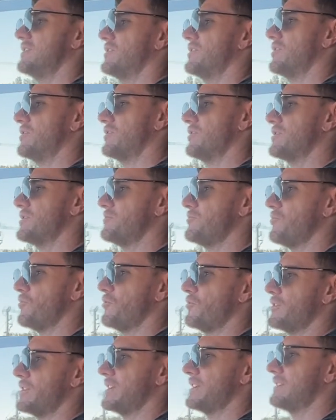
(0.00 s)
early
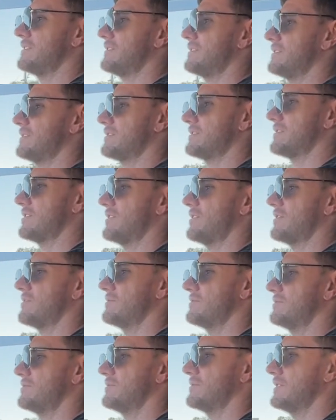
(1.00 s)
morning, so
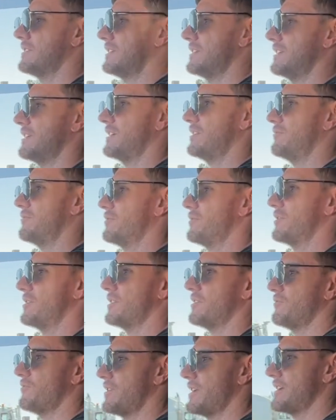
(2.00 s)
we're on
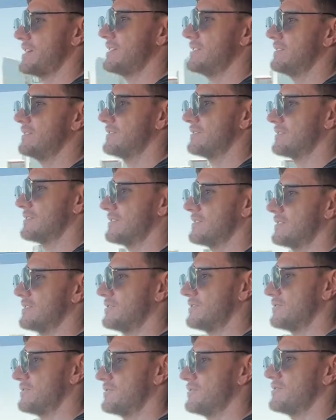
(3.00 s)
our way
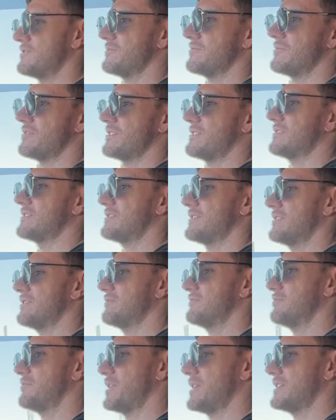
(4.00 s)
to do some things at
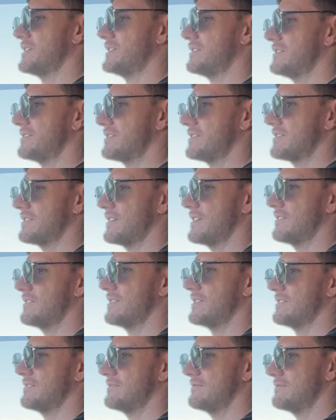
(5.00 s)
Bunnings and
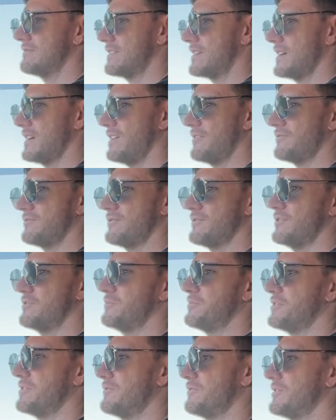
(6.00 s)
then out for a
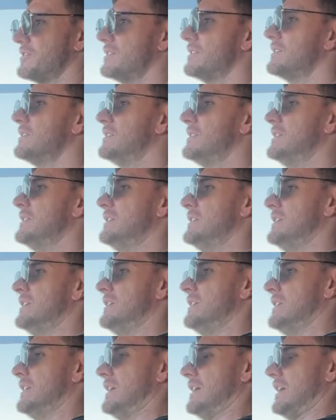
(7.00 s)
bit of
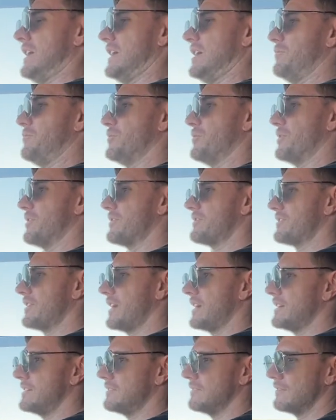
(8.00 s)
a
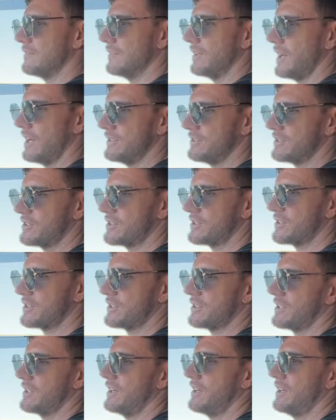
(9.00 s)
birthday lunch
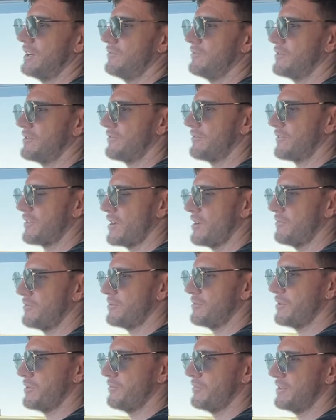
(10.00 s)
with a family
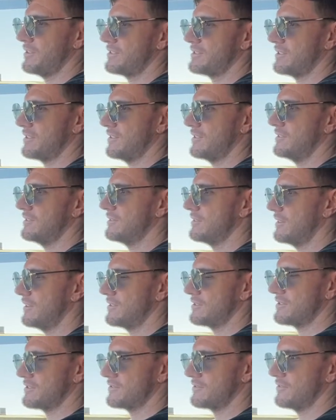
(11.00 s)
member. So I
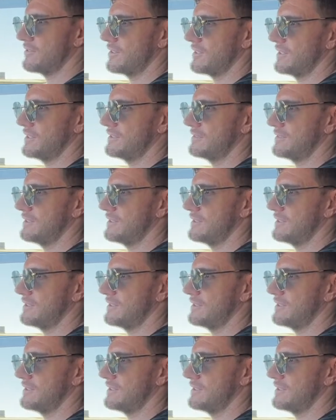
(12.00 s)
just thought I'd